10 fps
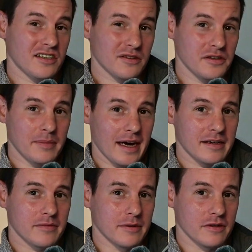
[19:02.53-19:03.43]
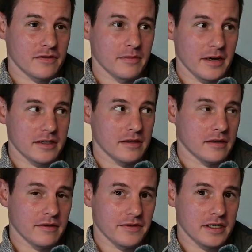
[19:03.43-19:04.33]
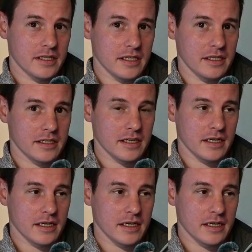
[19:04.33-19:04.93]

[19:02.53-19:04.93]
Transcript: it's not too bad in Plymouth compared to a lot of other cities,